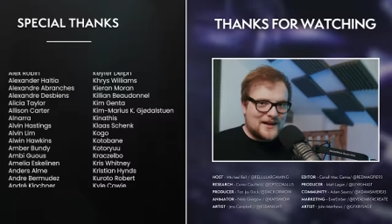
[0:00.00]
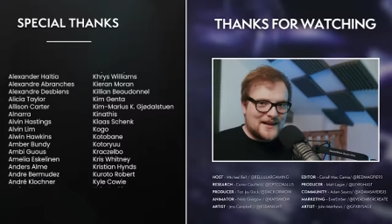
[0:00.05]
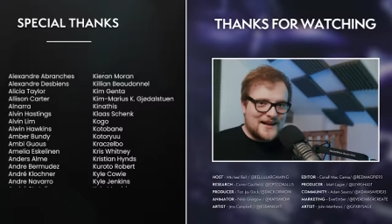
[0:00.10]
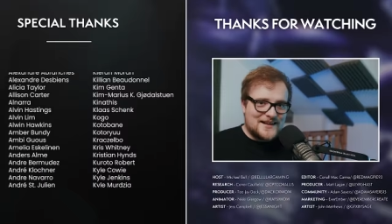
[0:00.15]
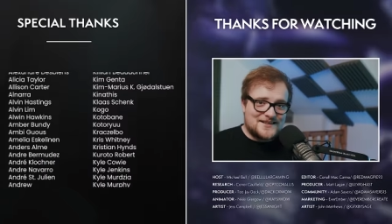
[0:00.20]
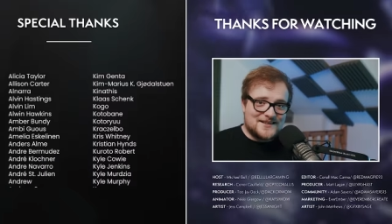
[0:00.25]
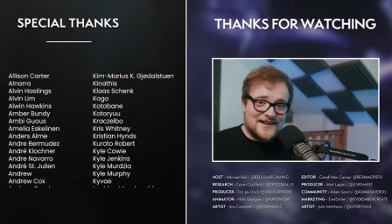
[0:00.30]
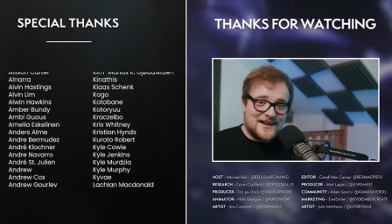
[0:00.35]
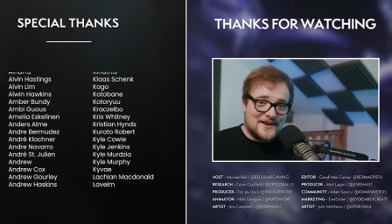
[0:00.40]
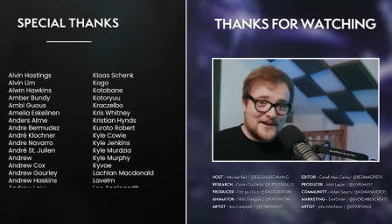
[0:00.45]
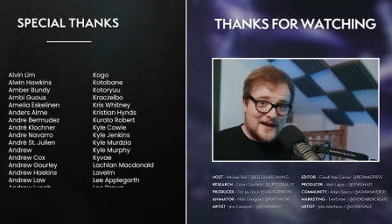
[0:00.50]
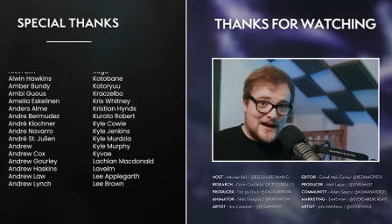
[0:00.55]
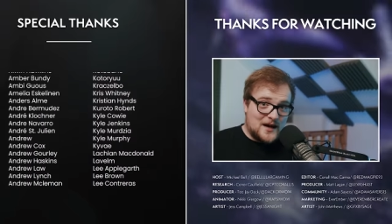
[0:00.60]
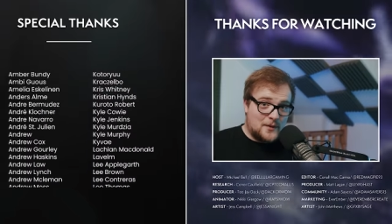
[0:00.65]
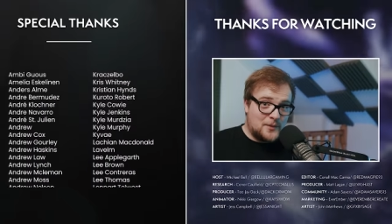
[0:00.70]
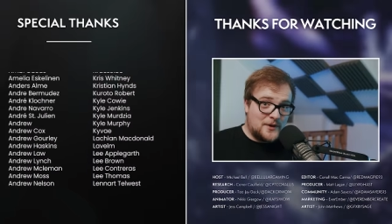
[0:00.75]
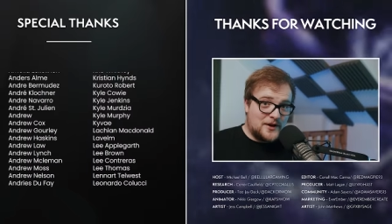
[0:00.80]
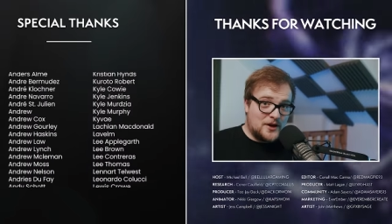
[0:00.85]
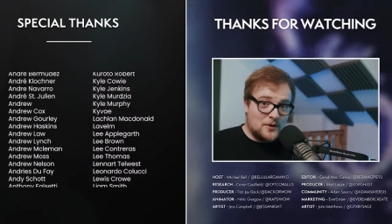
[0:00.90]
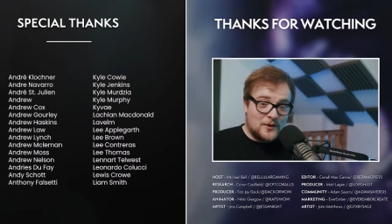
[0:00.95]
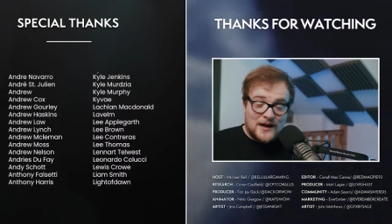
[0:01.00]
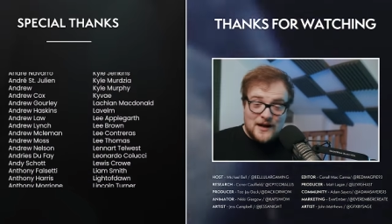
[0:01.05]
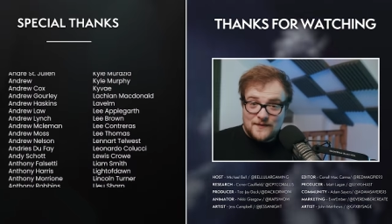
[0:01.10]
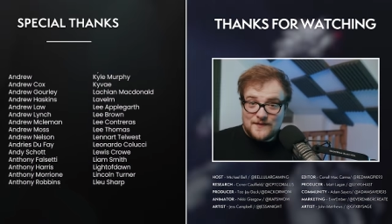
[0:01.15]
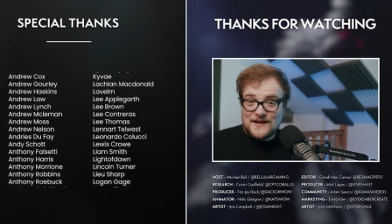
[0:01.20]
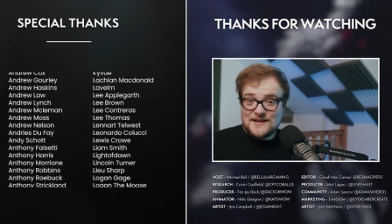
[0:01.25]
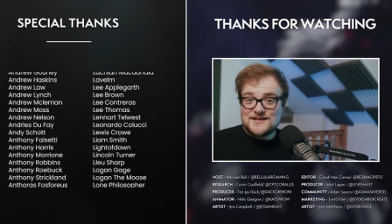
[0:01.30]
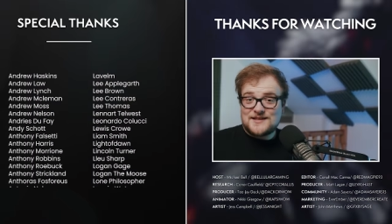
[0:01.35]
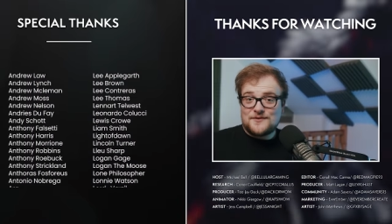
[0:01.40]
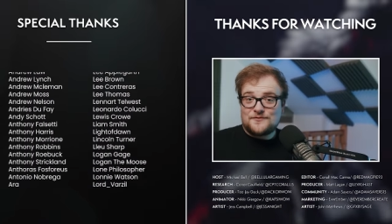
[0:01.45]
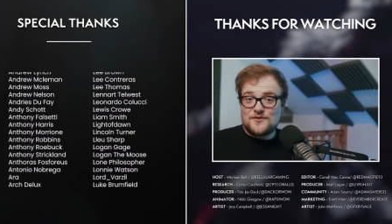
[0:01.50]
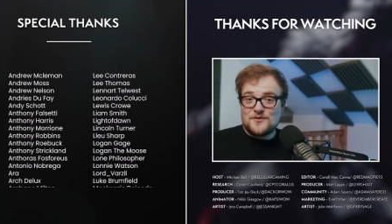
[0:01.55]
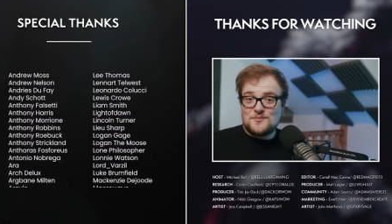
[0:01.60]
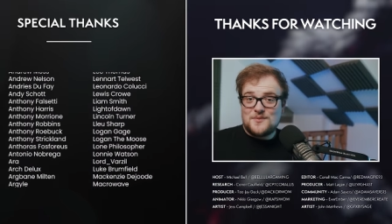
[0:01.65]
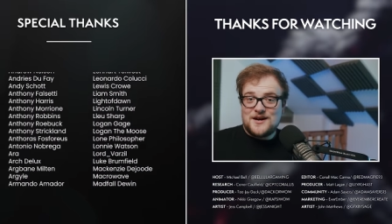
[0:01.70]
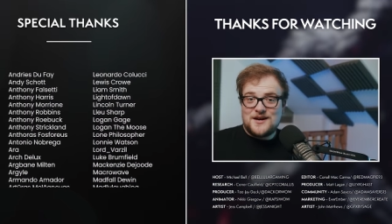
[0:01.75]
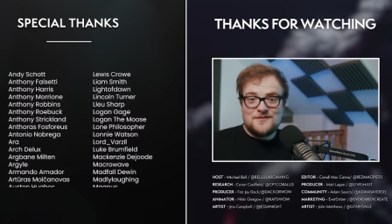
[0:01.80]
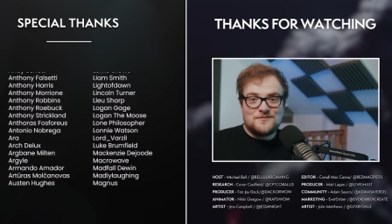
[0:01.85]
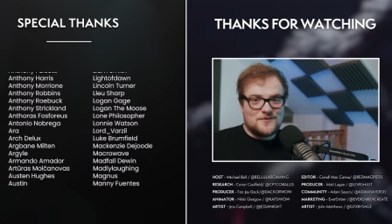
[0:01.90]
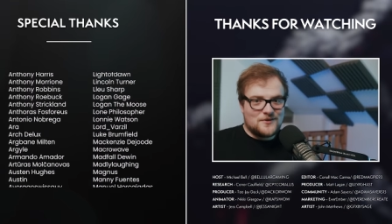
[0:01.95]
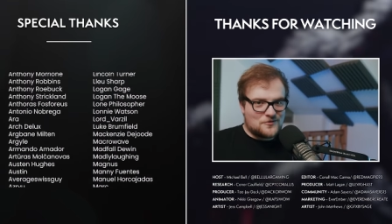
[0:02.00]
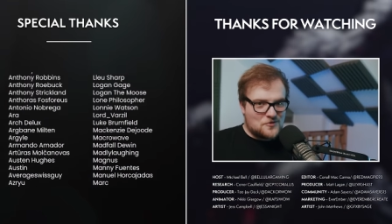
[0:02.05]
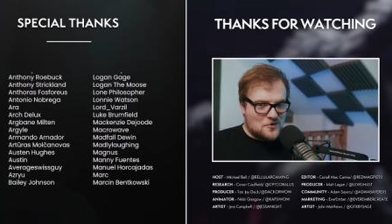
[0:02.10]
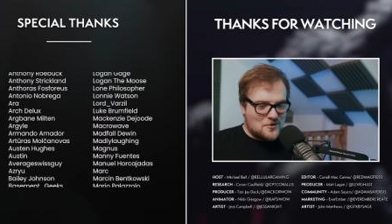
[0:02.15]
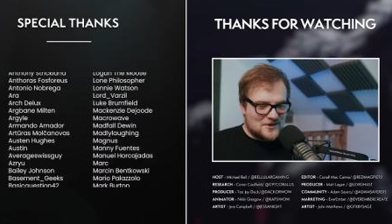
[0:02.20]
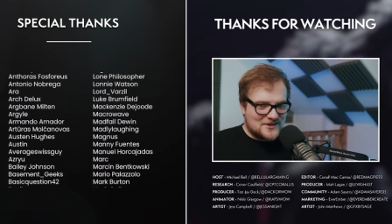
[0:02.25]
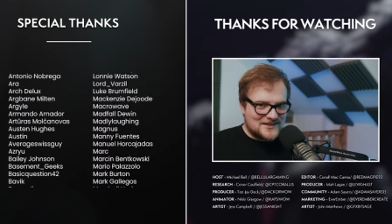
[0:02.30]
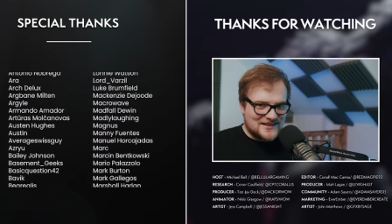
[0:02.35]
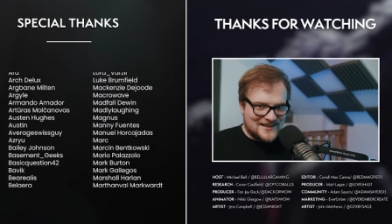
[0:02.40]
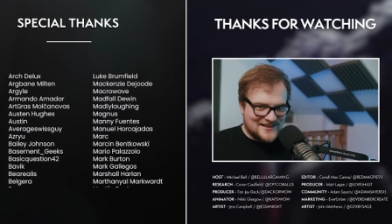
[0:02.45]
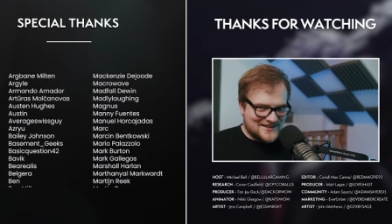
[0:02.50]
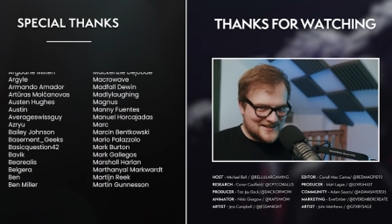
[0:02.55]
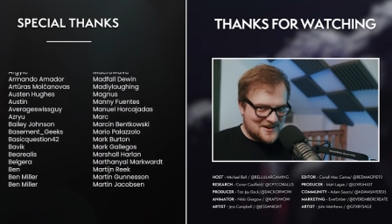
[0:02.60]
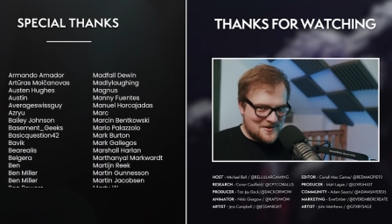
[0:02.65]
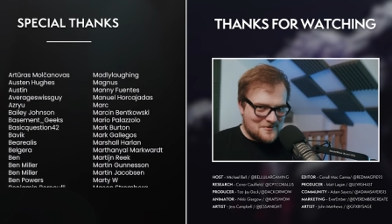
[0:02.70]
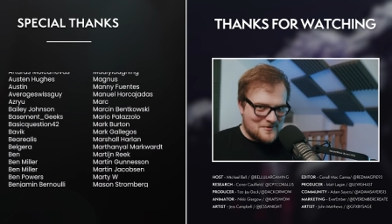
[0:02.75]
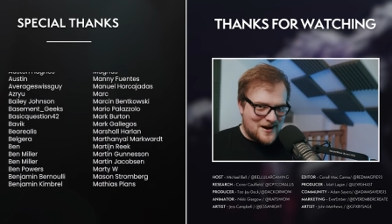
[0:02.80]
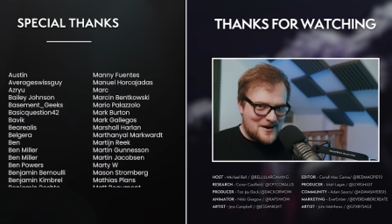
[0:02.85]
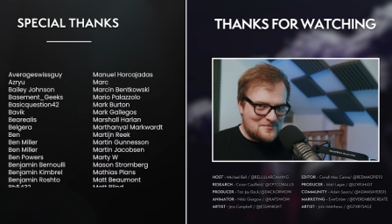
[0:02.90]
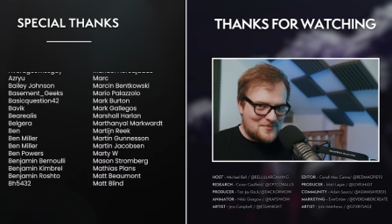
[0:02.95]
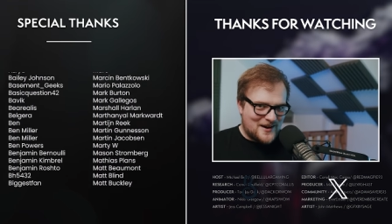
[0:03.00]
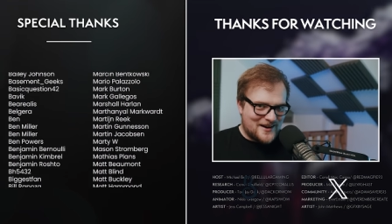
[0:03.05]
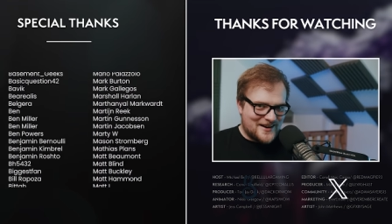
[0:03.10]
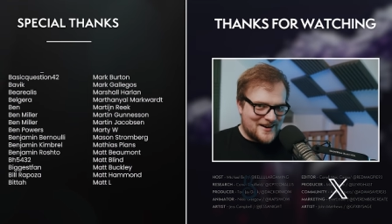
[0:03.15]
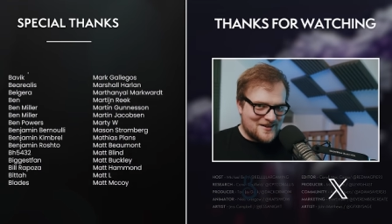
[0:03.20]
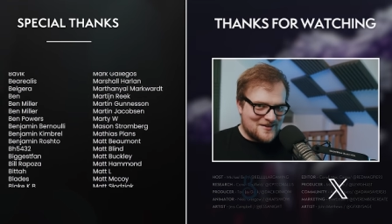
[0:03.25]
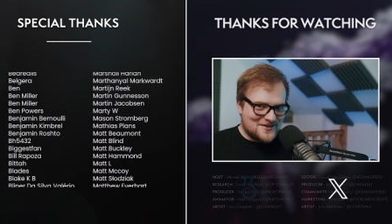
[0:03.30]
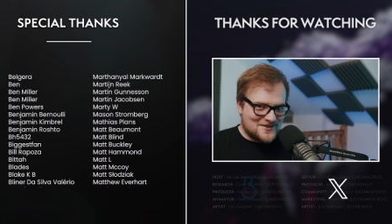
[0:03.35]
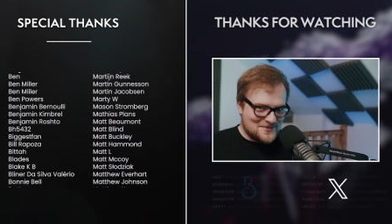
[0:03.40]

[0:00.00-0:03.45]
can end today on a happy note. That's it from me. Of course, I'll see you right back here